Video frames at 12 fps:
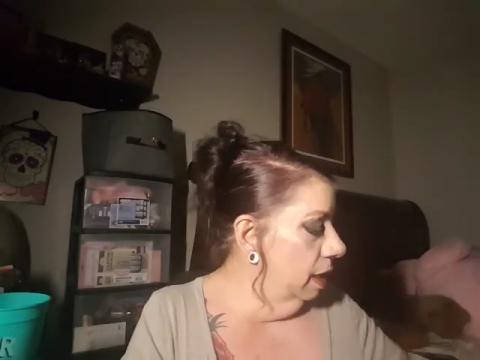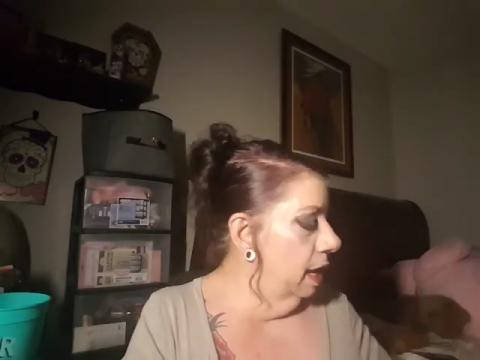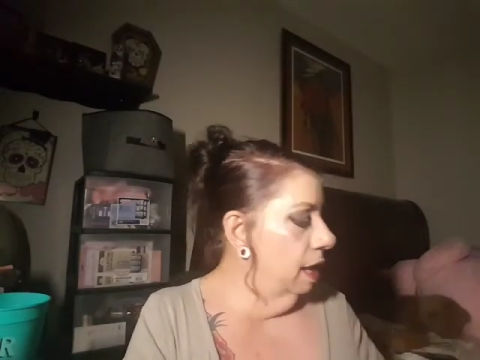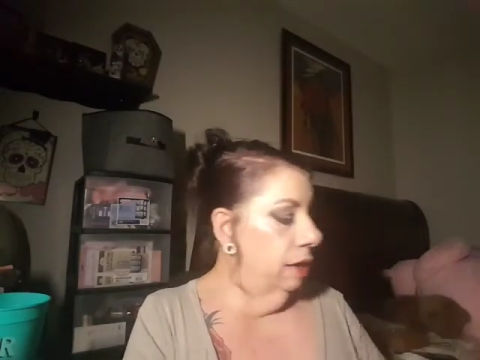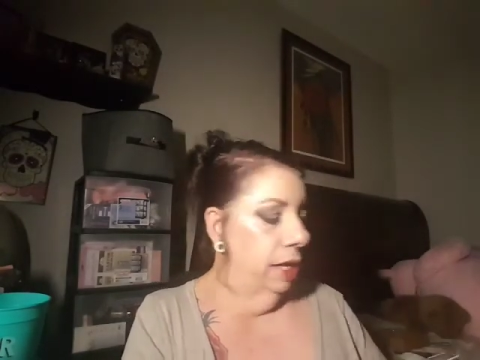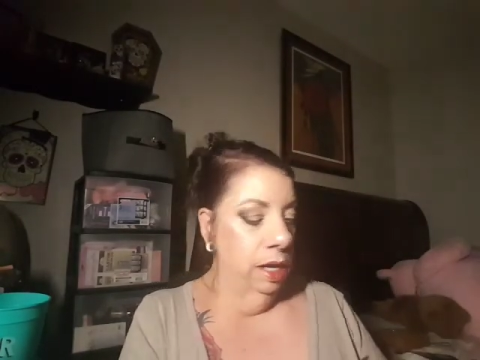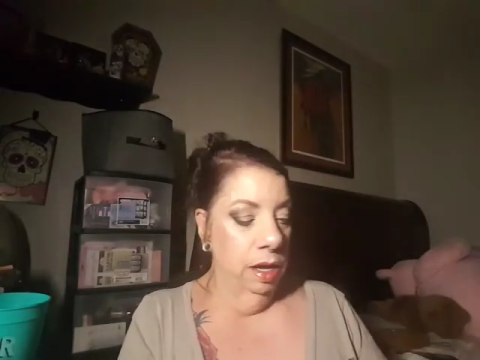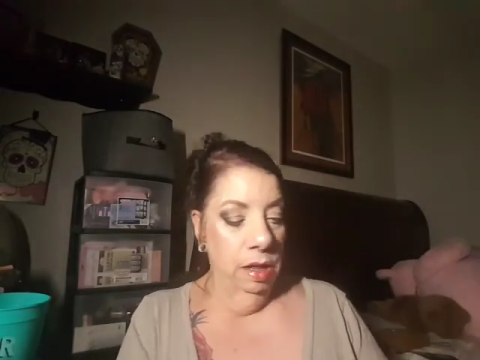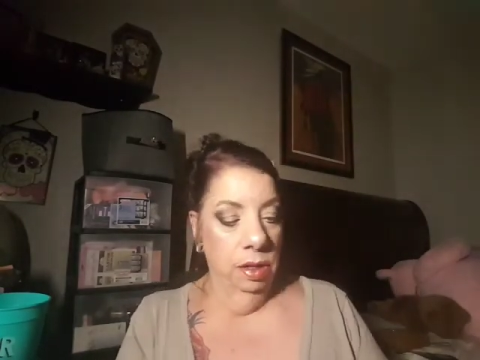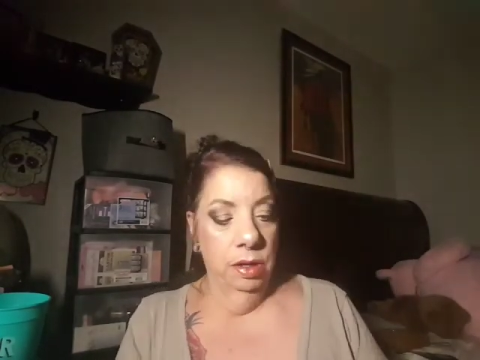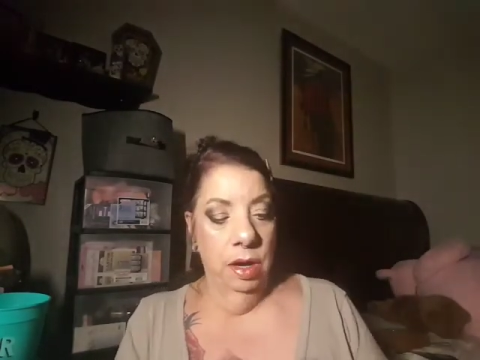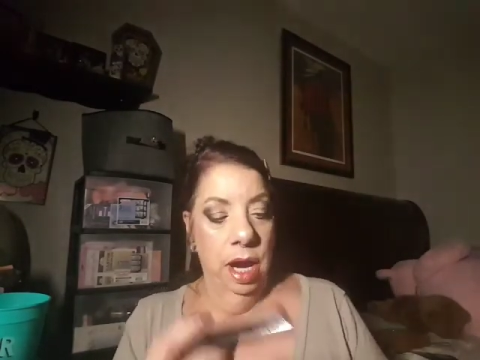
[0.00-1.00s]
LA
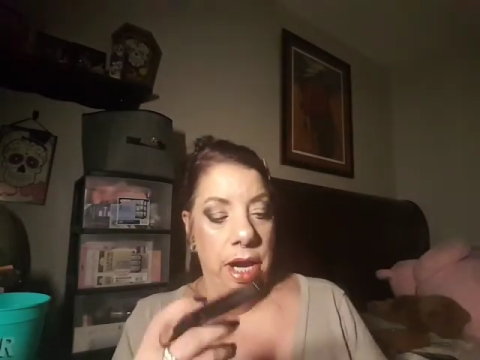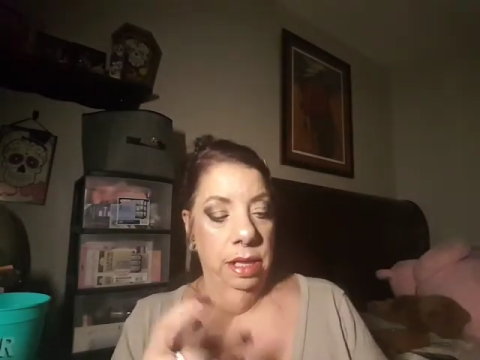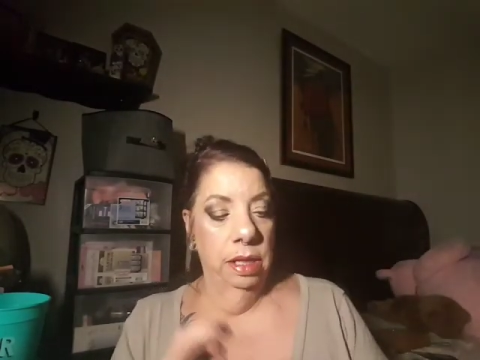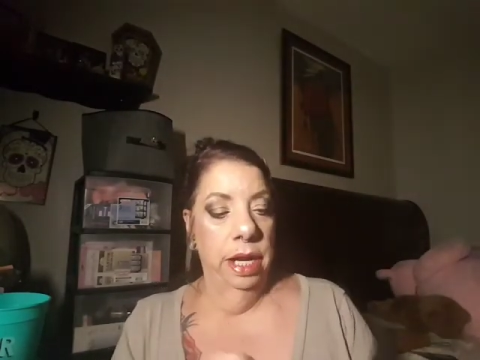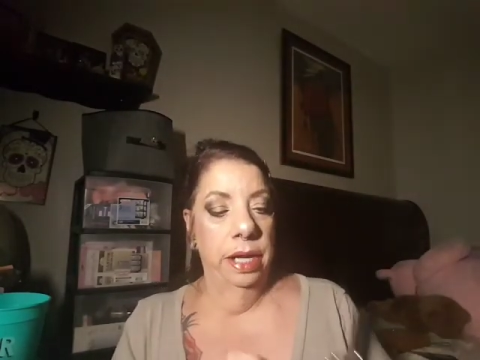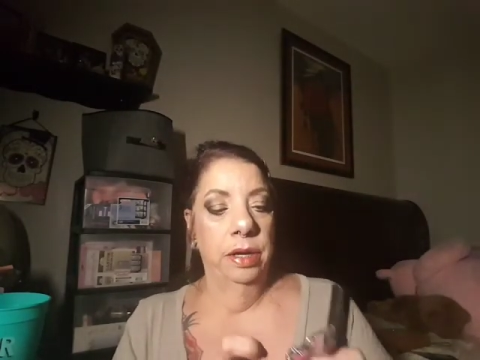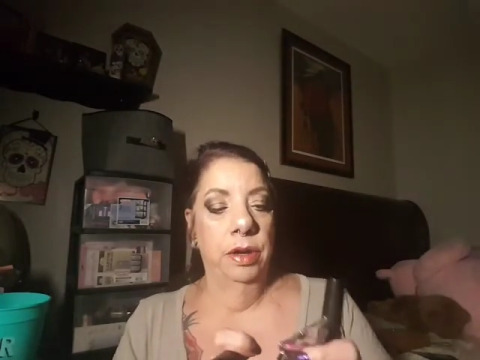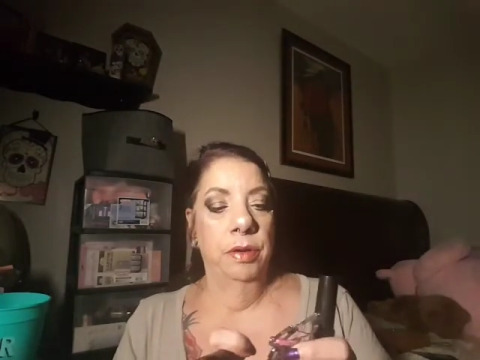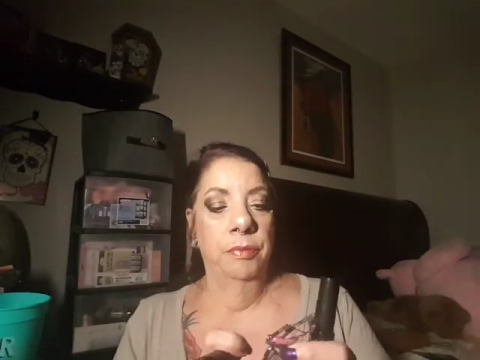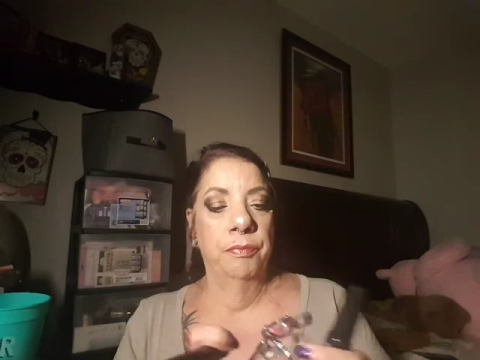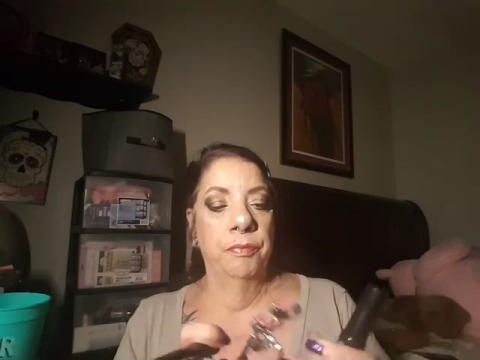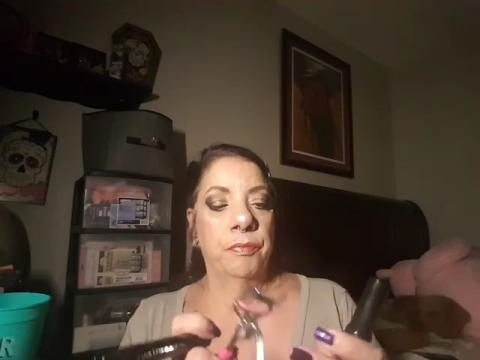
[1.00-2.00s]
Color
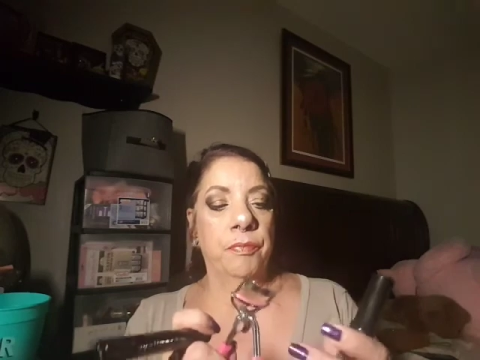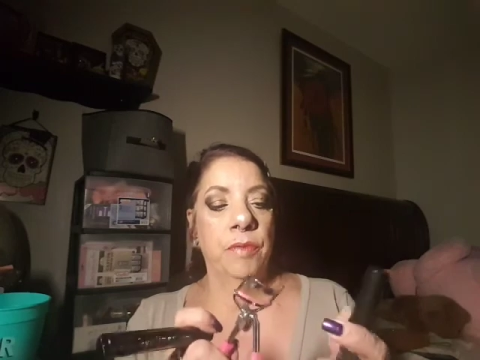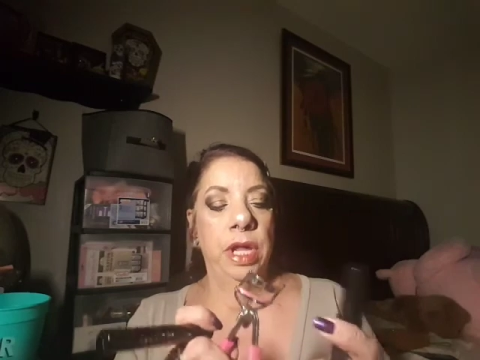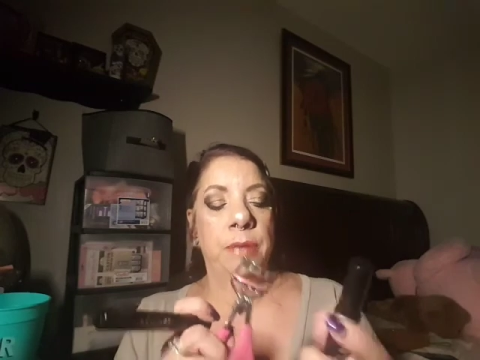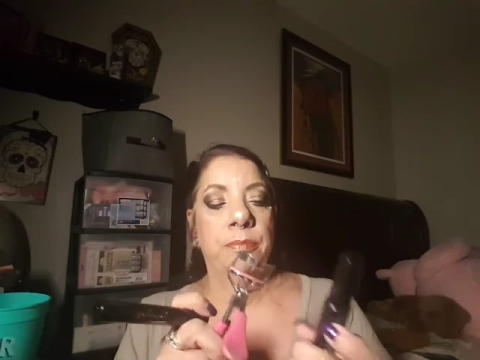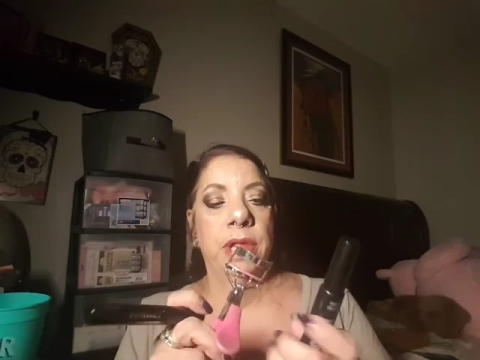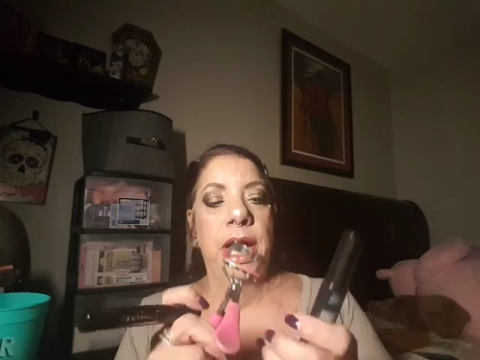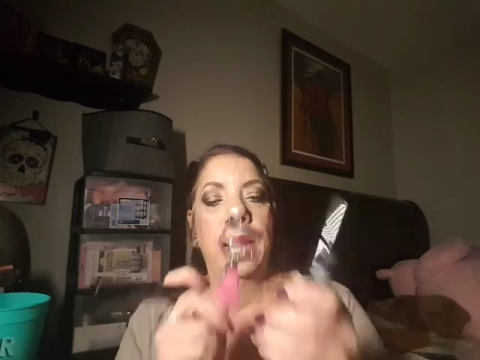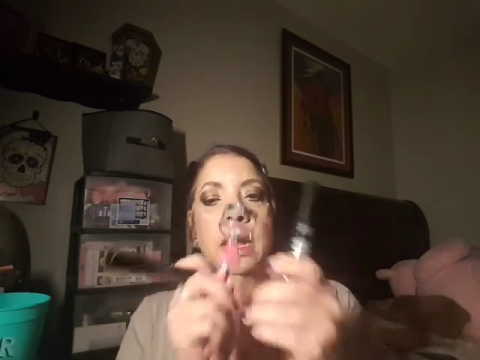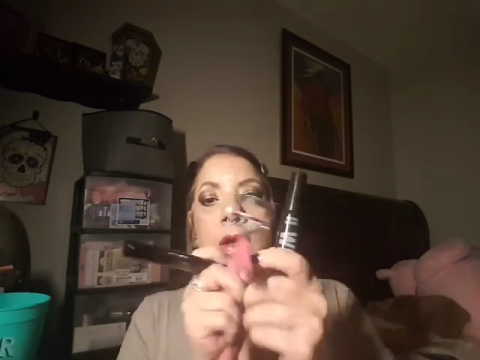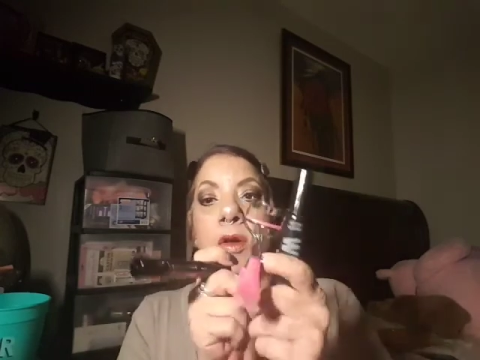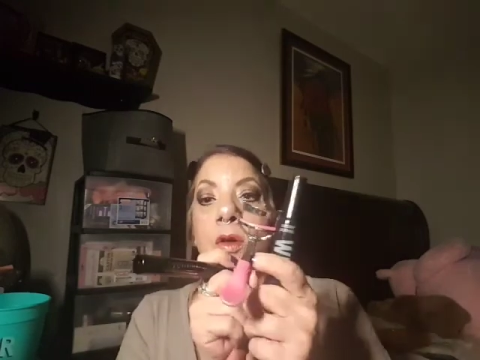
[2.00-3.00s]
eyeliner in
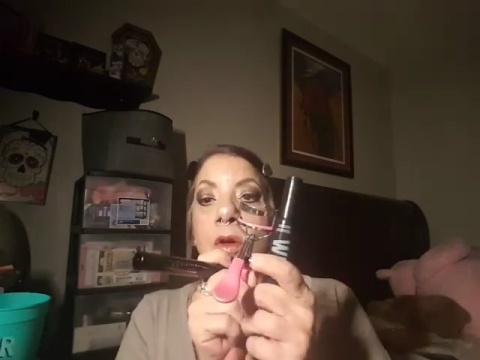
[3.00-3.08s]
black.